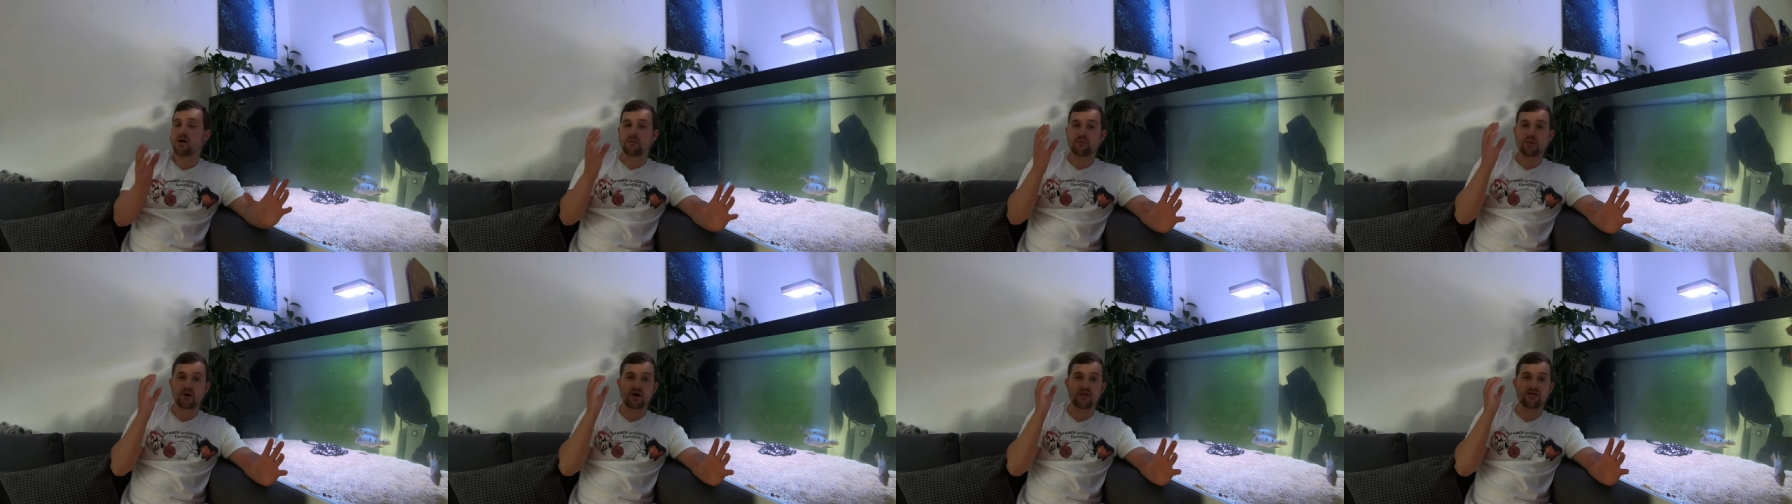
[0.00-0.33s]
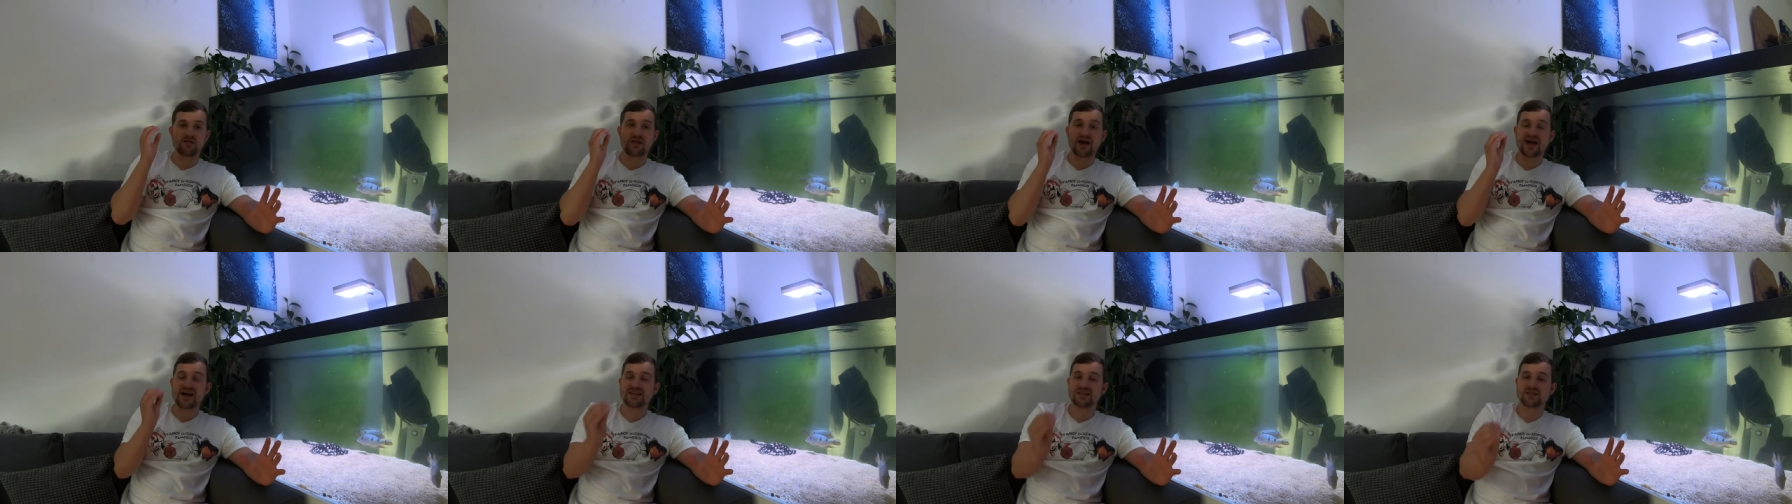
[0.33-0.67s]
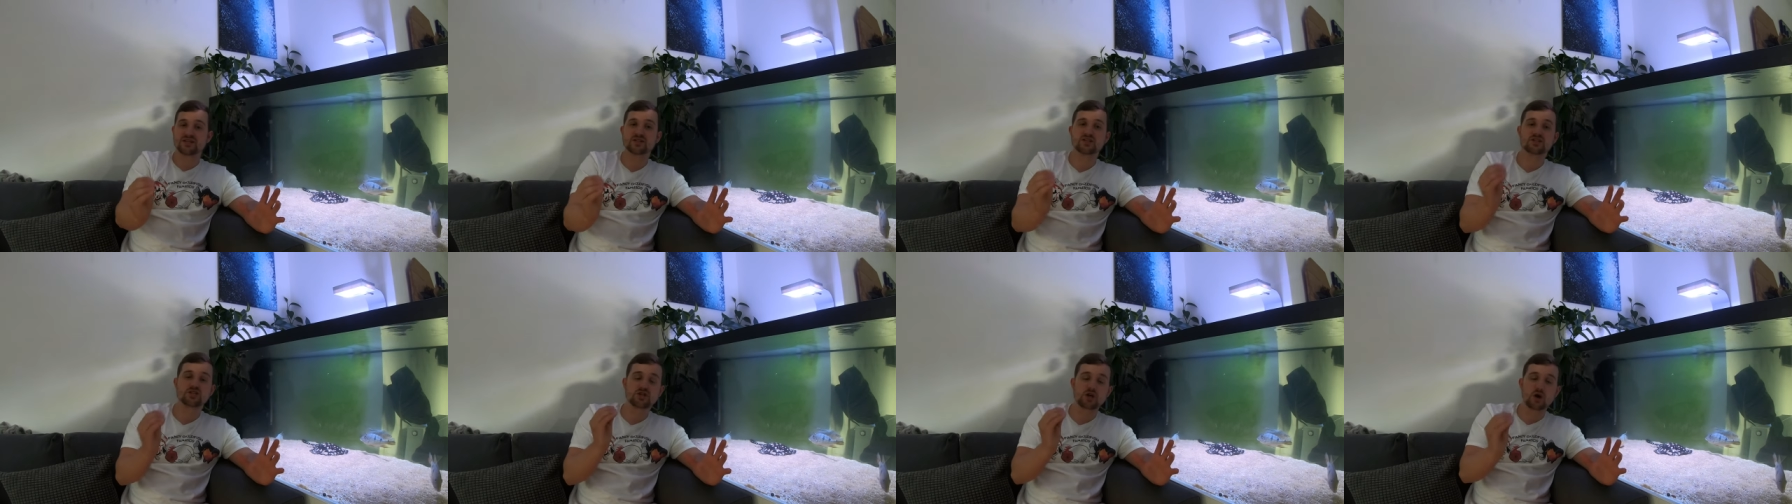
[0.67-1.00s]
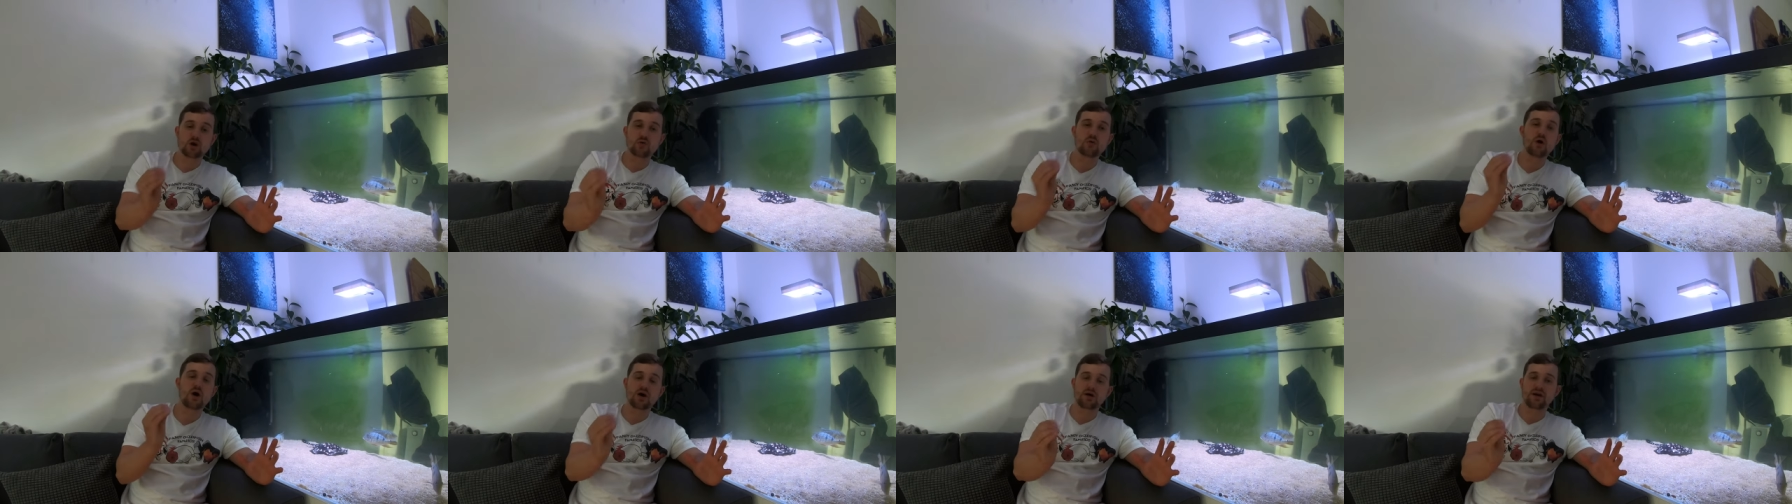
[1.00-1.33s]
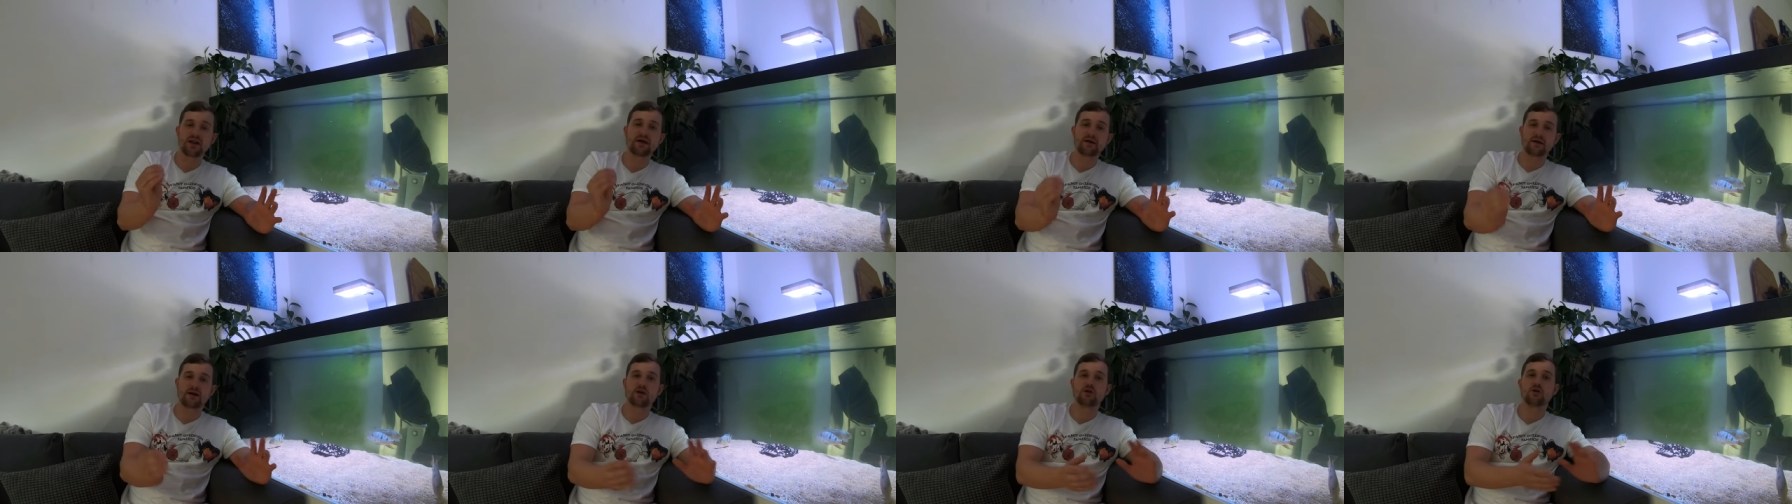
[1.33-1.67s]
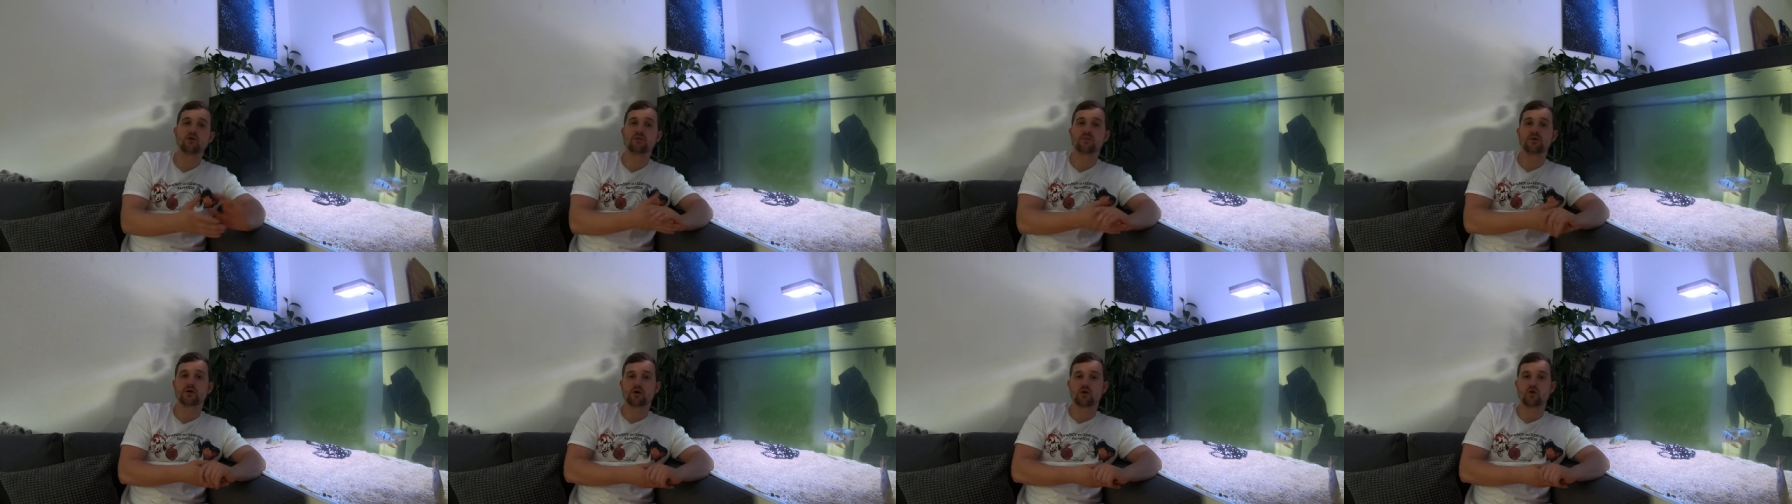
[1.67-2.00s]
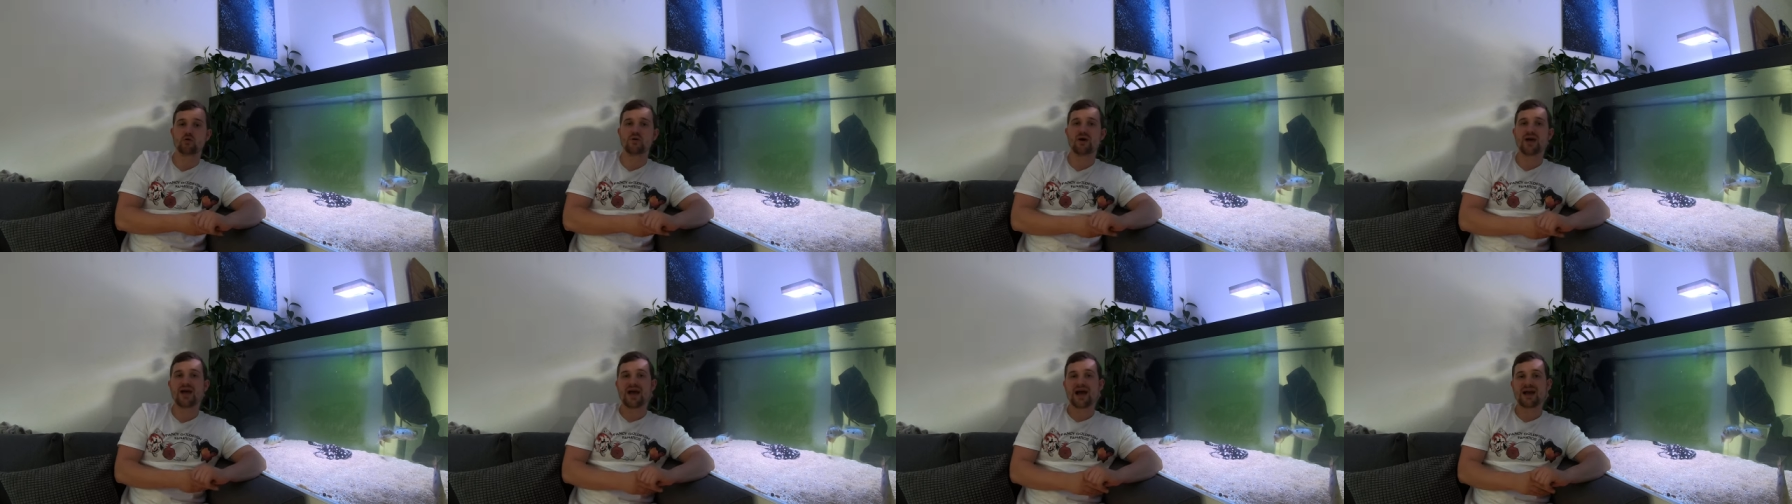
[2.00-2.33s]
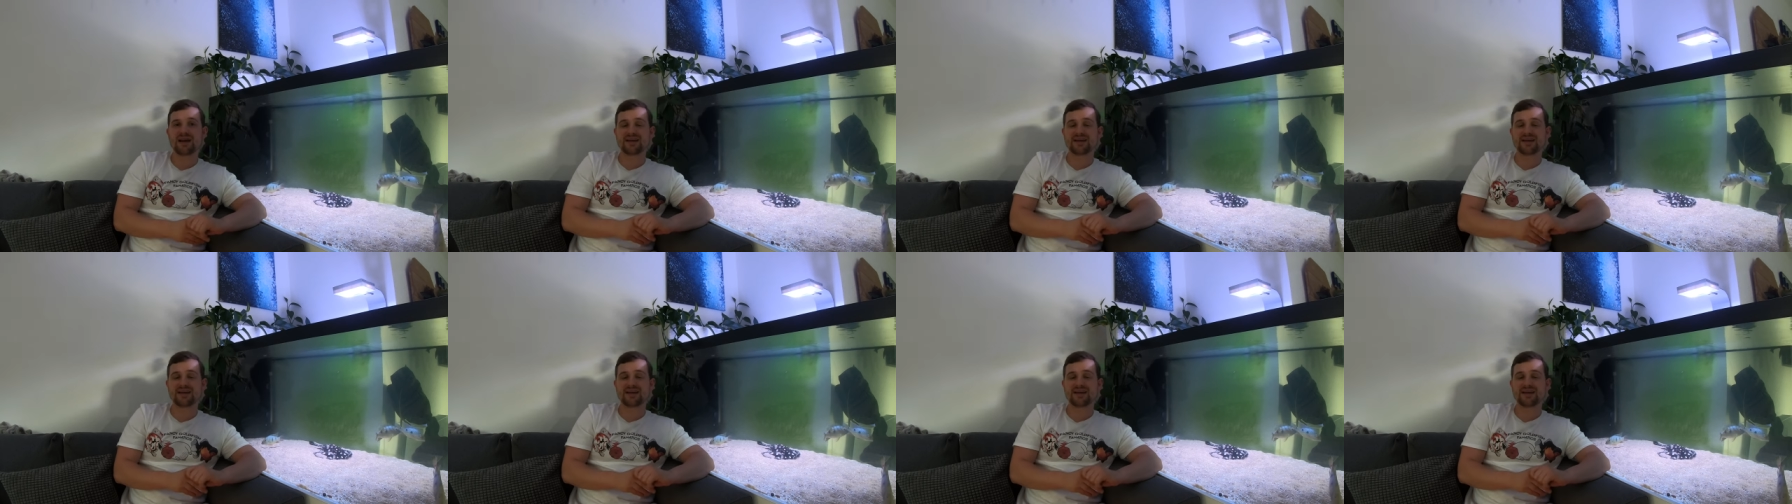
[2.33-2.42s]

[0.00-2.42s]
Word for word: but that is so uneconomical,